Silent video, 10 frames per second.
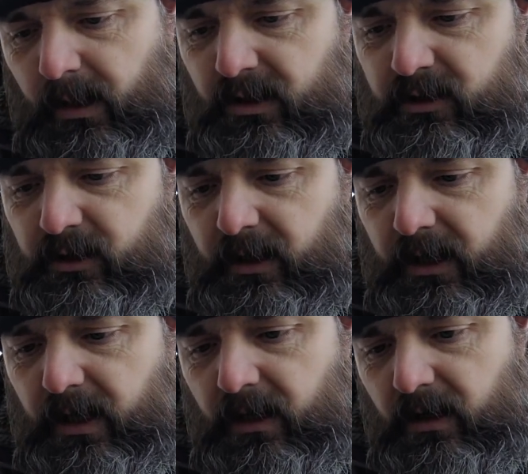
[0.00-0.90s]

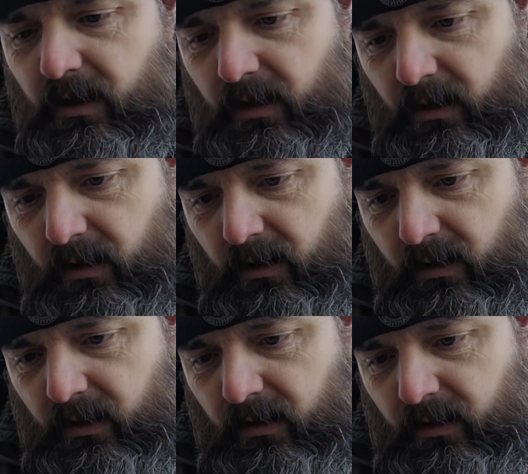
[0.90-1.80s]
actually
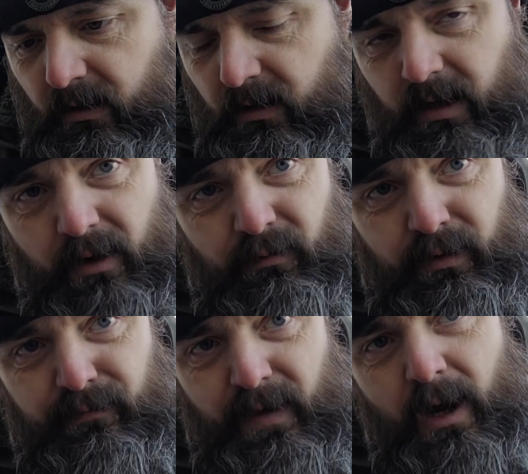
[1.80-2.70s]
get rid
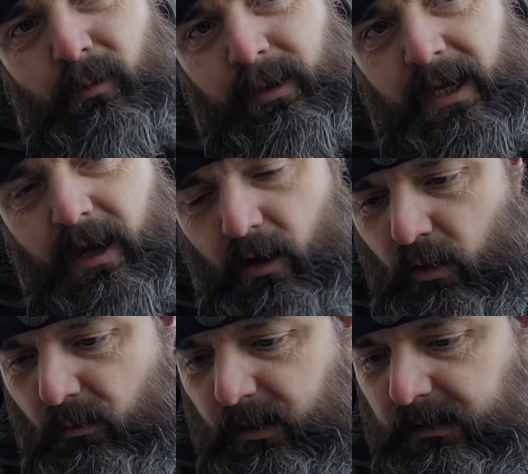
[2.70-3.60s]
of that when I get
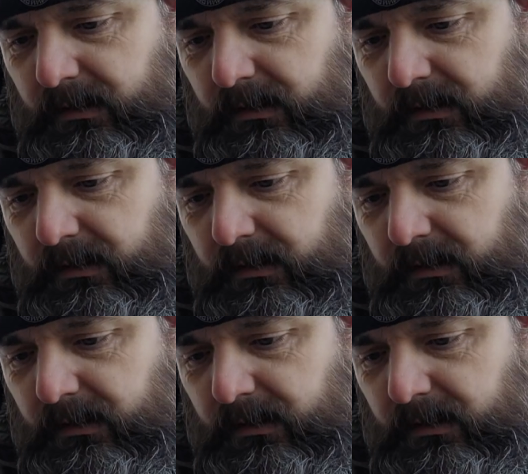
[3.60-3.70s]
home.